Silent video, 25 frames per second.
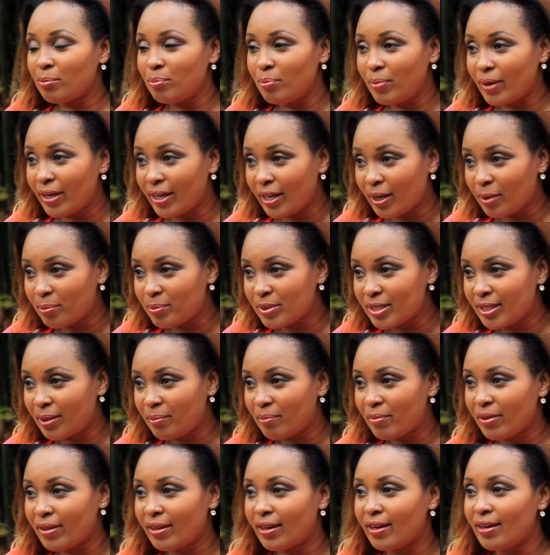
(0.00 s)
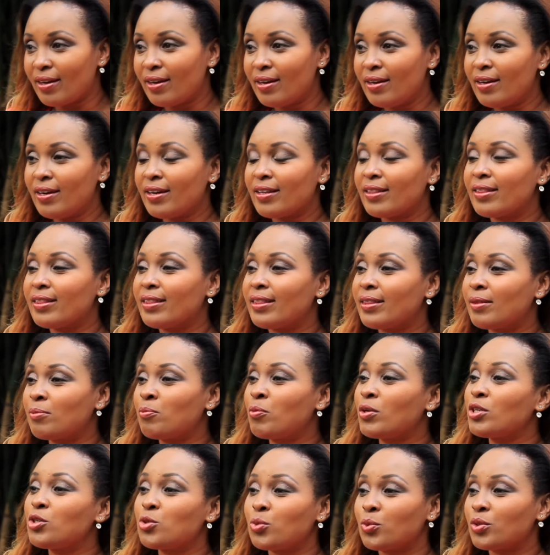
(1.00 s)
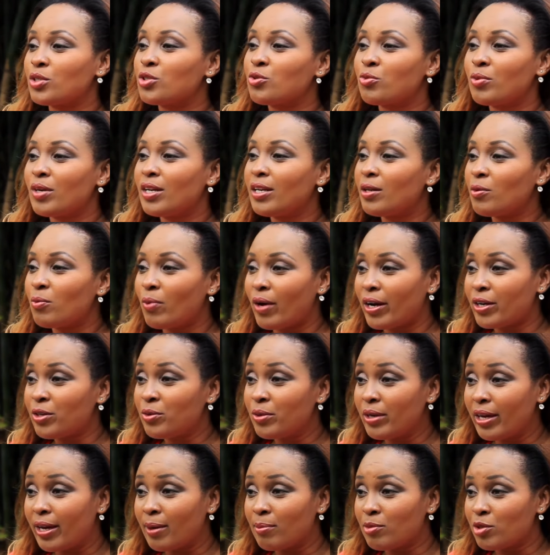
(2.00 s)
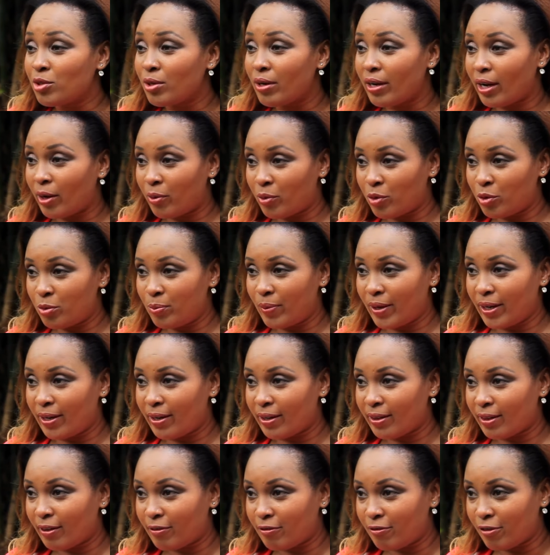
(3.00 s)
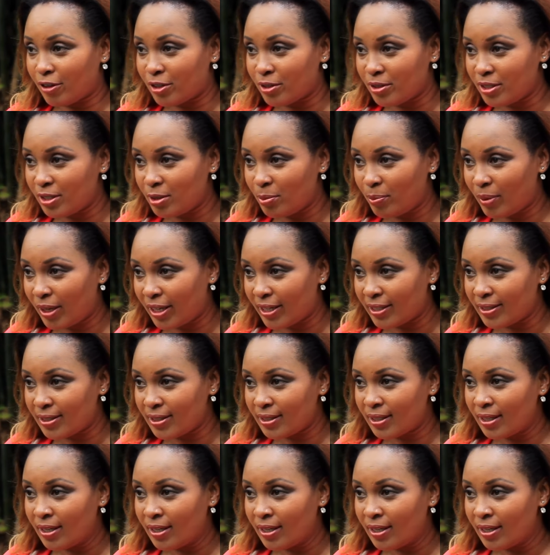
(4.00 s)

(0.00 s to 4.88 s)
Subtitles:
and pick up something, which was really why you came to Nairobi in the first place.